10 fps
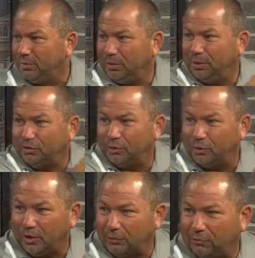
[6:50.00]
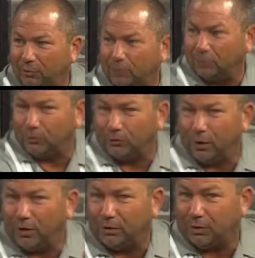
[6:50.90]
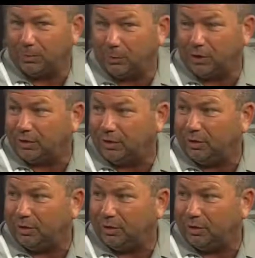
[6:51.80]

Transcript: because you don't have a filter in front of it to protect